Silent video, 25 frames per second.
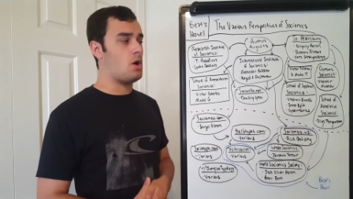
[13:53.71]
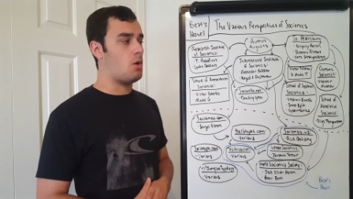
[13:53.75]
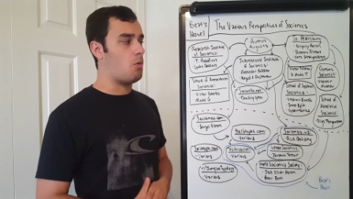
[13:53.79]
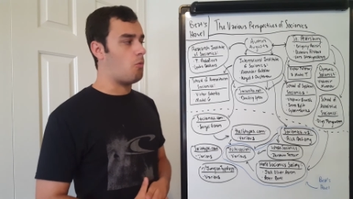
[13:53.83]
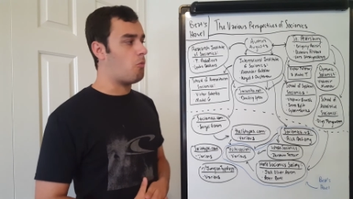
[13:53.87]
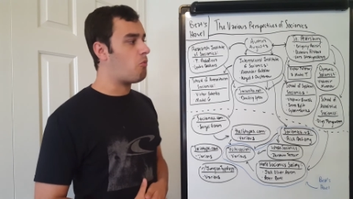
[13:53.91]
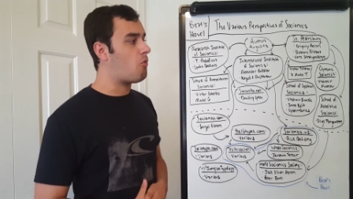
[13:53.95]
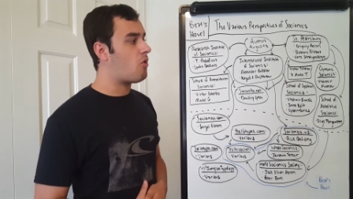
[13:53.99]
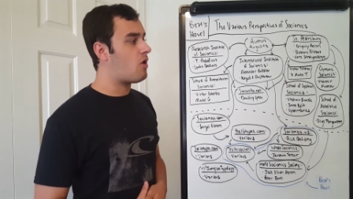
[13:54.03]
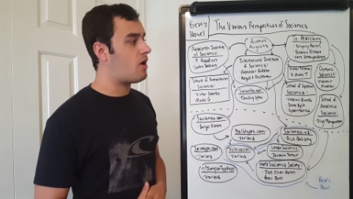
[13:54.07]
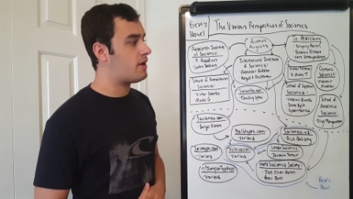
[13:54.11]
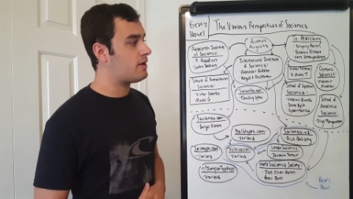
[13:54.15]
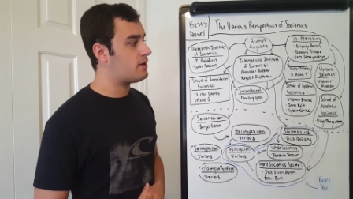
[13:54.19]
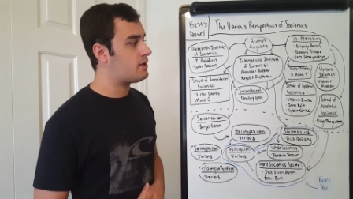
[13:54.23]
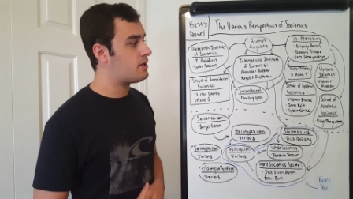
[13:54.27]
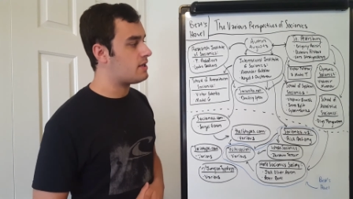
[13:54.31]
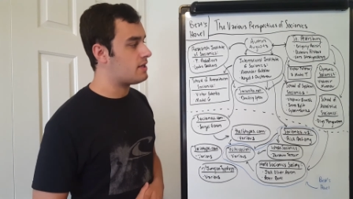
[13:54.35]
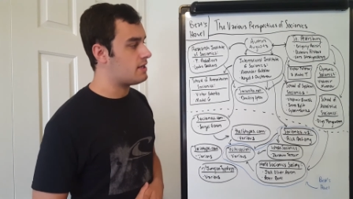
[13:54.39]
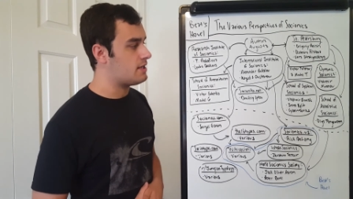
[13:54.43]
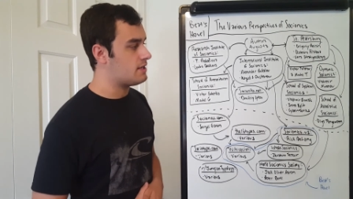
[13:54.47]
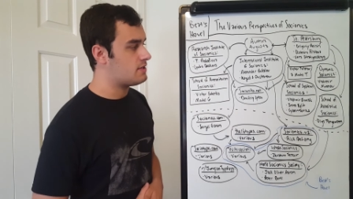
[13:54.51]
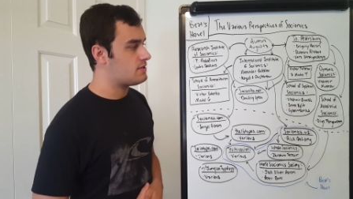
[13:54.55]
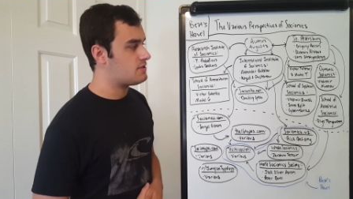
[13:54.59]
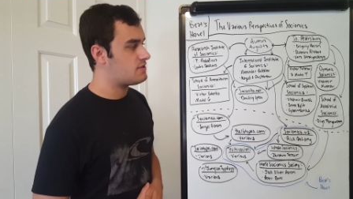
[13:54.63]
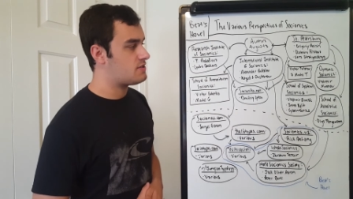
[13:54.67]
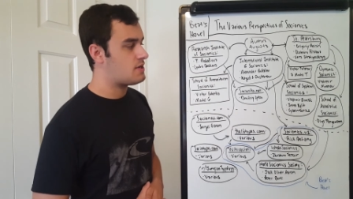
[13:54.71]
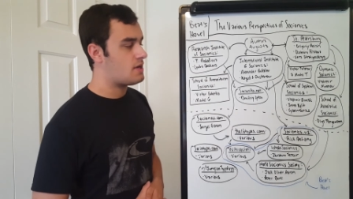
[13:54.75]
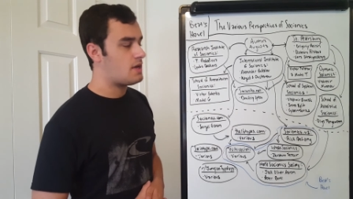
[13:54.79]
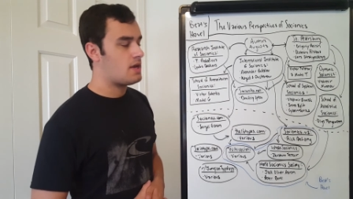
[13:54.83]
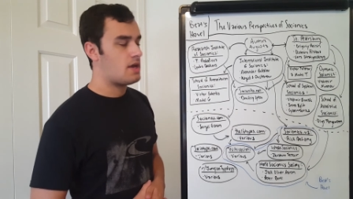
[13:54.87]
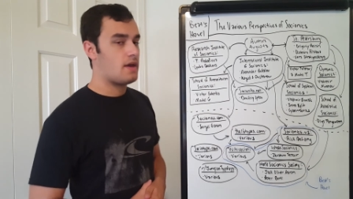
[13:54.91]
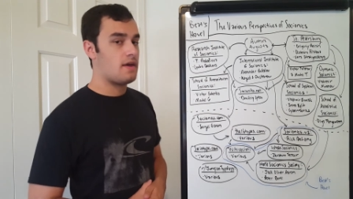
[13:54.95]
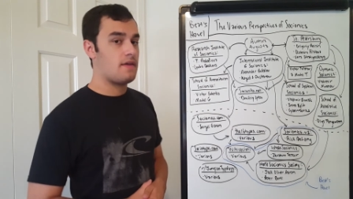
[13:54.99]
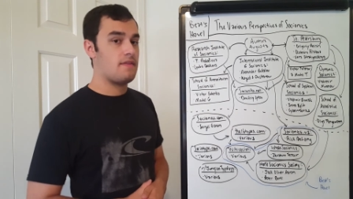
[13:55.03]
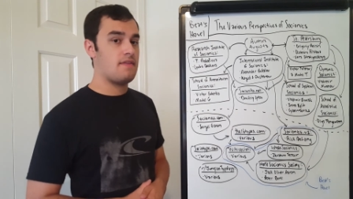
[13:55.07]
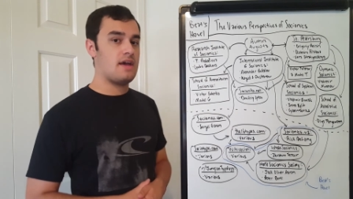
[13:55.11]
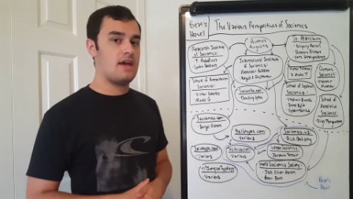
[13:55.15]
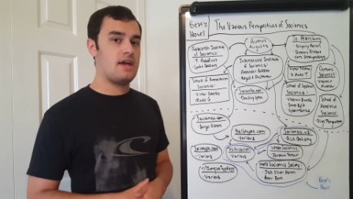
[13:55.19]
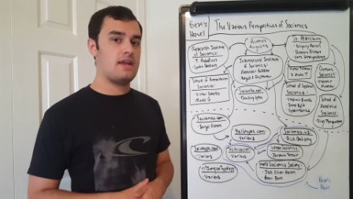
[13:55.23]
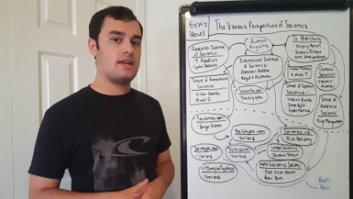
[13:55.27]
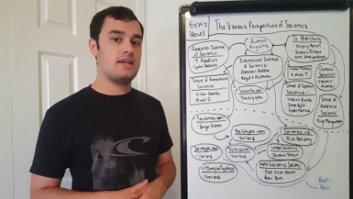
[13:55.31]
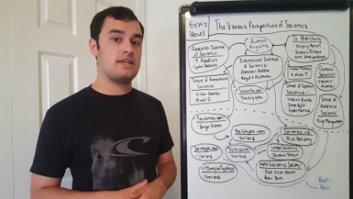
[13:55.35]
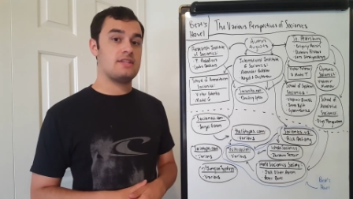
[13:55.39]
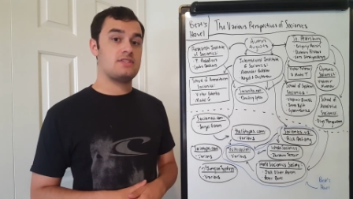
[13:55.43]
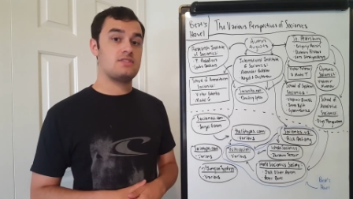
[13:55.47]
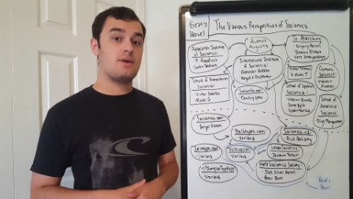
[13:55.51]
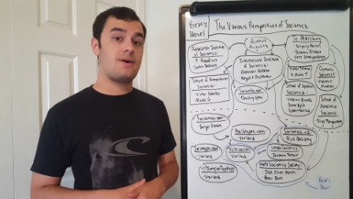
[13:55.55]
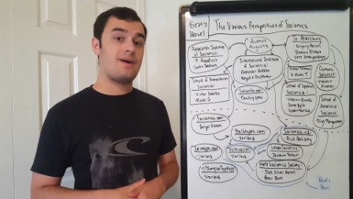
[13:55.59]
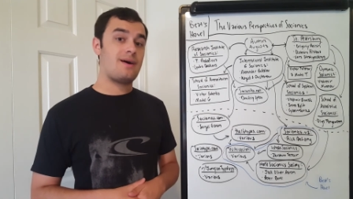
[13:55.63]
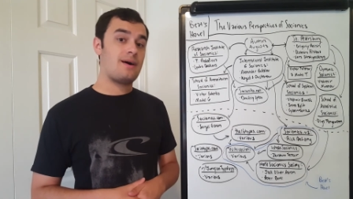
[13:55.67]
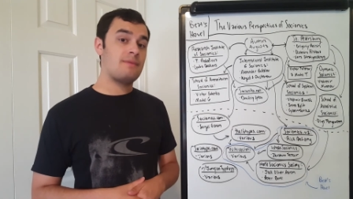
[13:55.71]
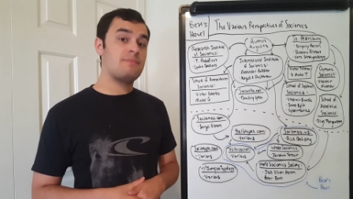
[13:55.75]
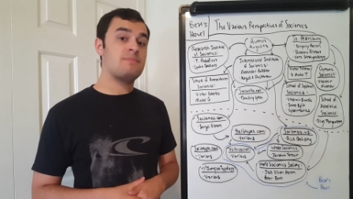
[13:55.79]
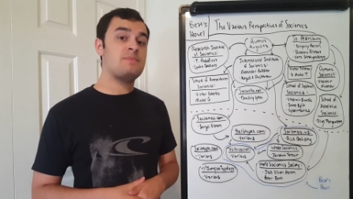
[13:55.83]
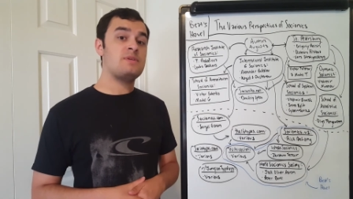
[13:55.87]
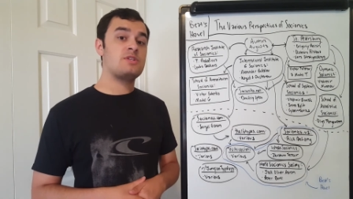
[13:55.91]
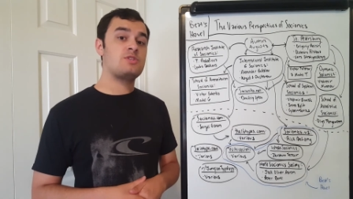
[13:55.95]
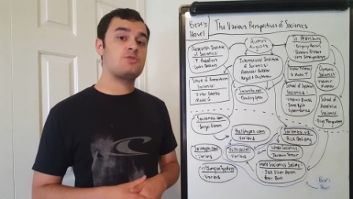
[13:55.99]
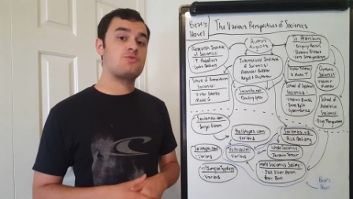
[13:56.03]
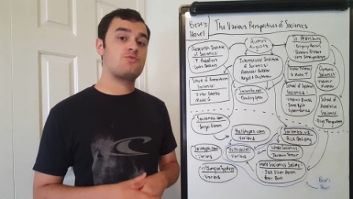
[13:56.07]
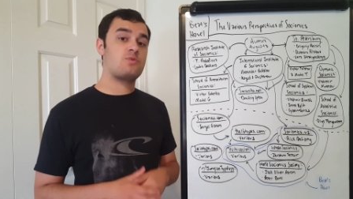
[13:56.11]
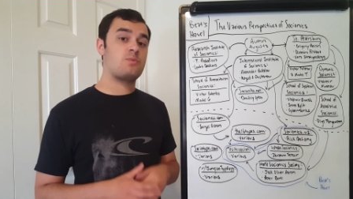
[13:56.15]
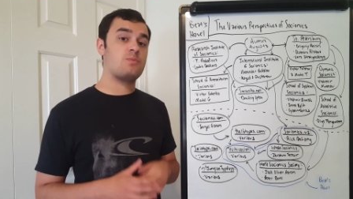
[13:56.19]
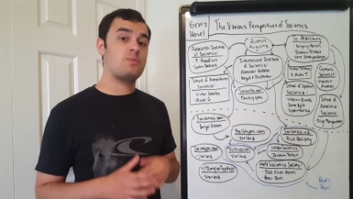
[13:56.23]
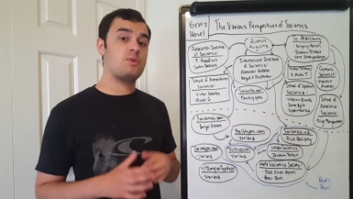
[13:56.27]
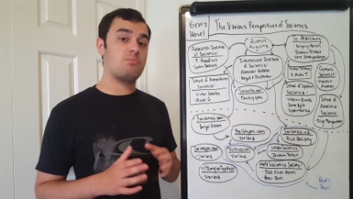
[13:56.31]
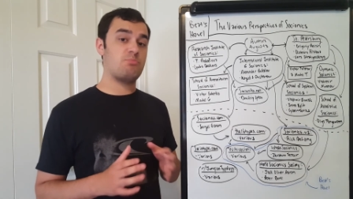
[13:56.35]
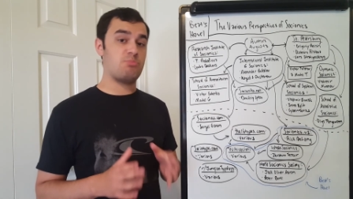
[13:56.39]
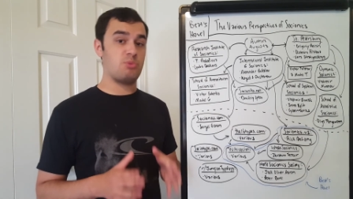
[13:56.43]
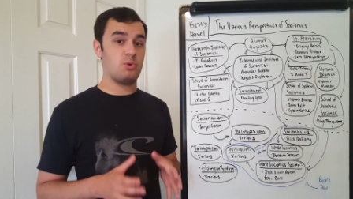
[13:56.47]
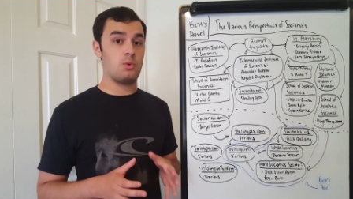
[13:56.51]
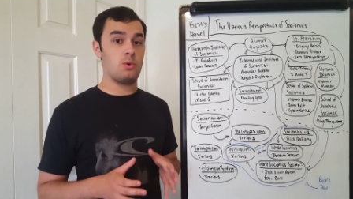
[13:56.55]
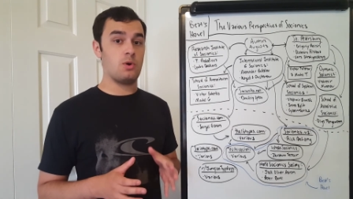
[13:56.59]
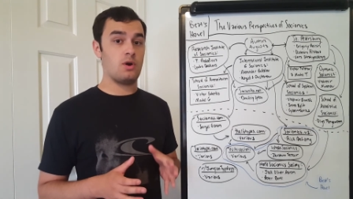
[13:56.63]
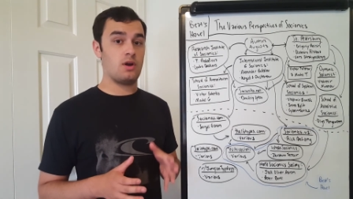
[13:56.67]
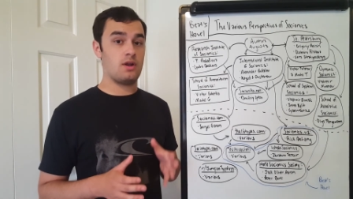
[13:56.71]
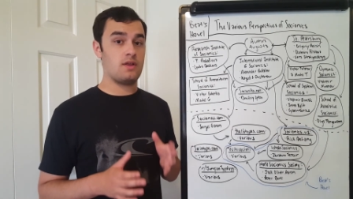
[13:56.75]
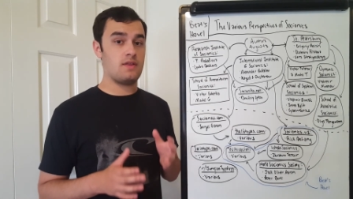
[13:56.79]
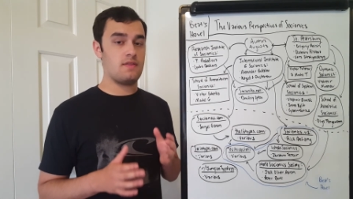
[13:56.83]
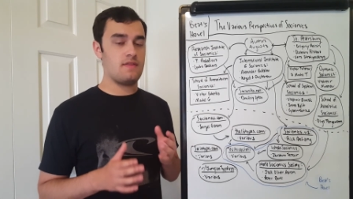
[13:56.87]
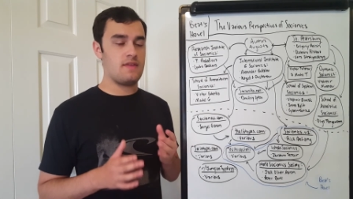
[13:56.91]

One is that it's obvious from the board